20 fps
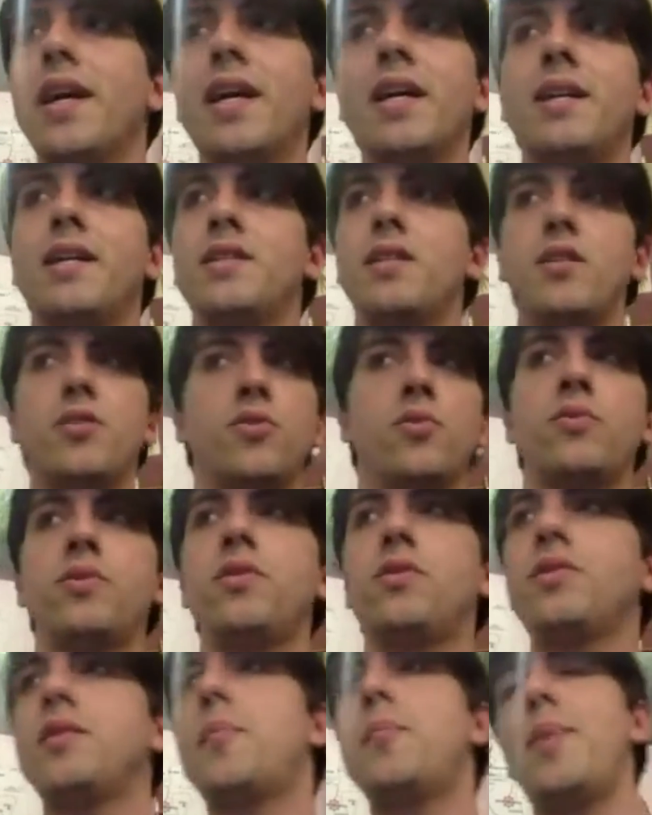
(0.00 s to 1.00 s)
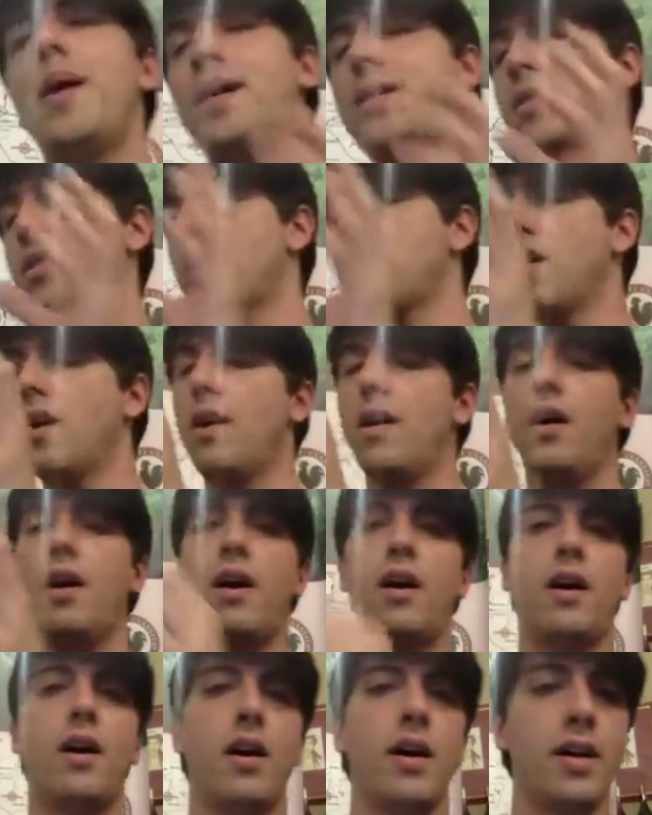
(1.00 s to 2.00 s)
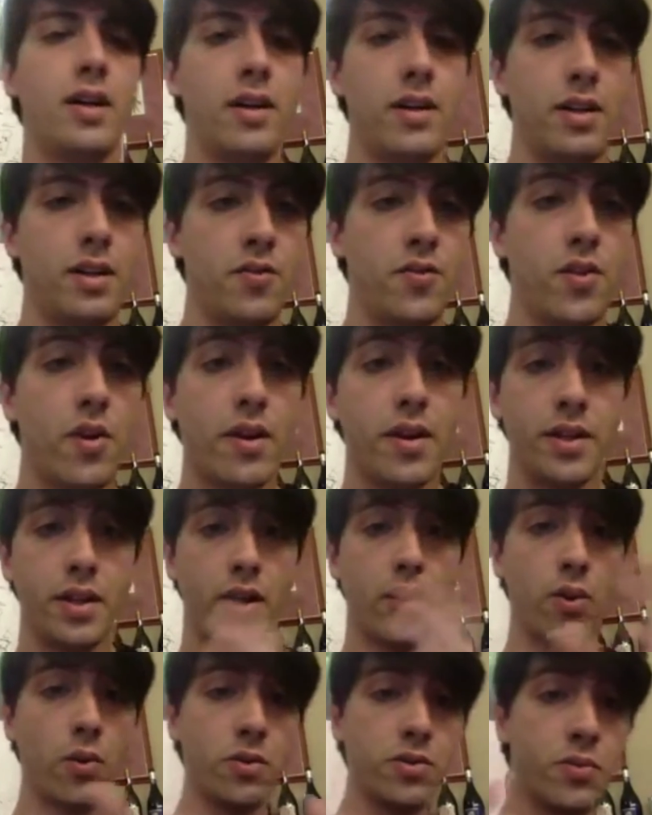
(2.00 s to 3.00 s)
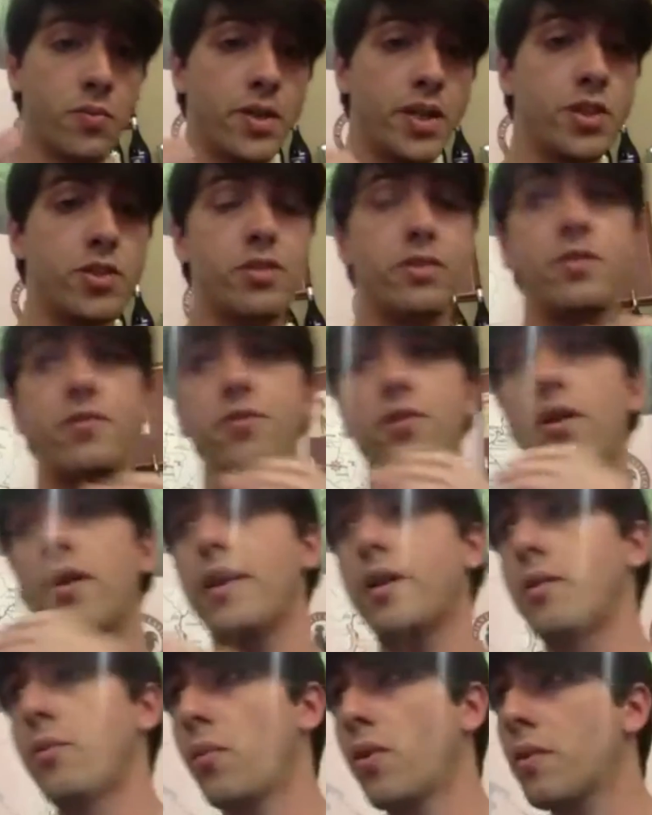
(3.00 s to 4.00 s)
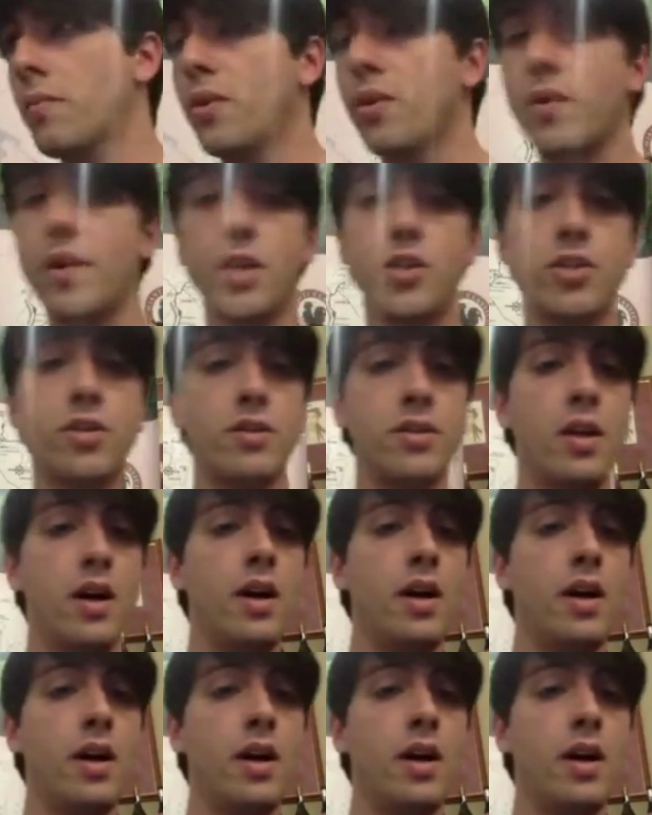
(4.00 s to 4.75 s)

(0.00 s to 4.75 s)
Again, as I told you, it depends if you are in a colder region, if you are in a warmer region.